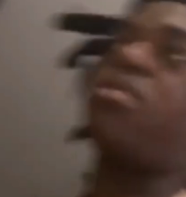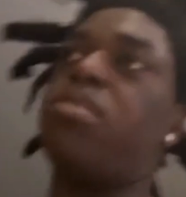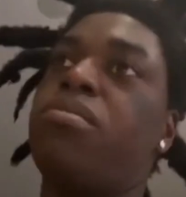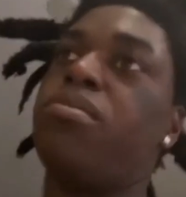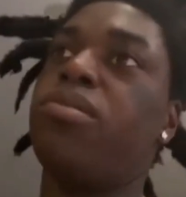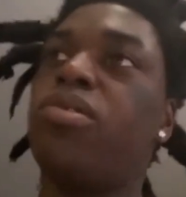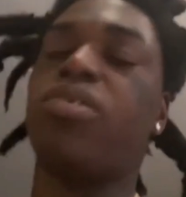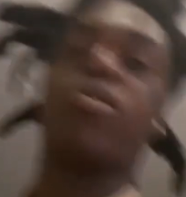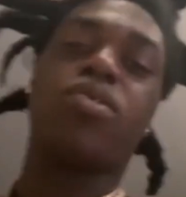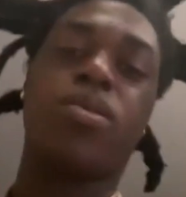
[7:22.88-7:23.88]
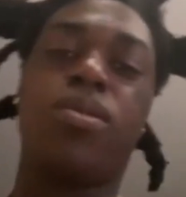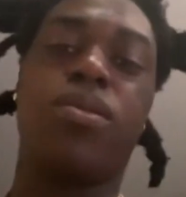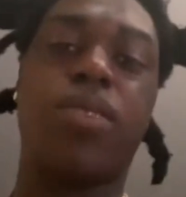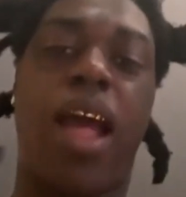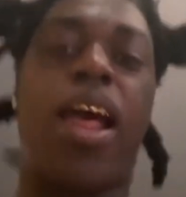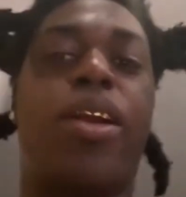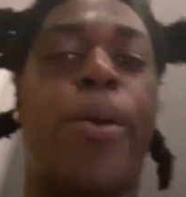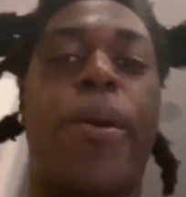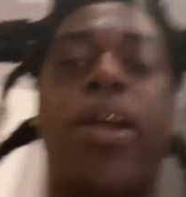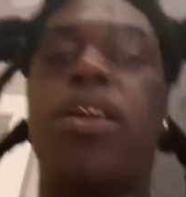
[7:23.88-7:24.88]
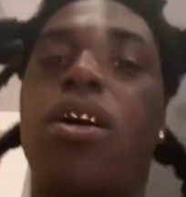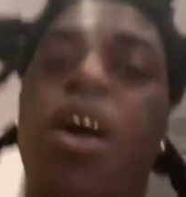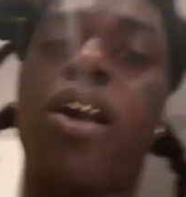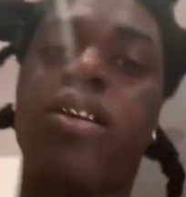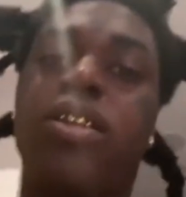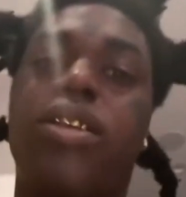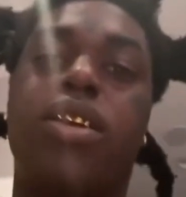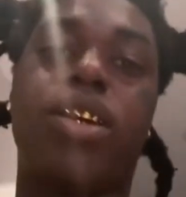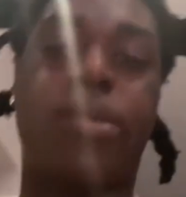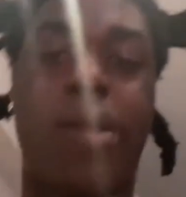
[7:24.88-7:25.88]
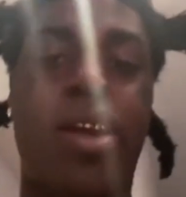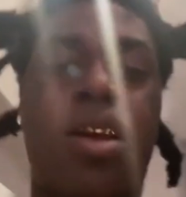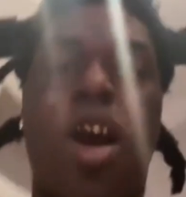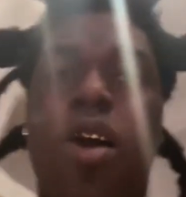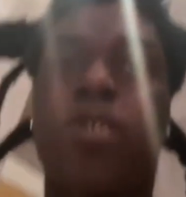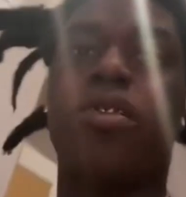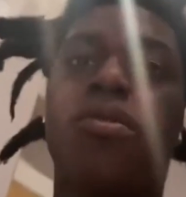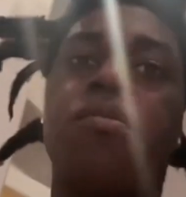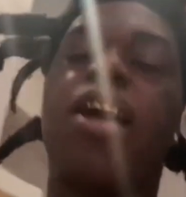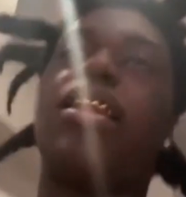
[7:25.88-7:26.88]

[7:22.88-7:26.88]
um, you know, got a greater calling, a great calling on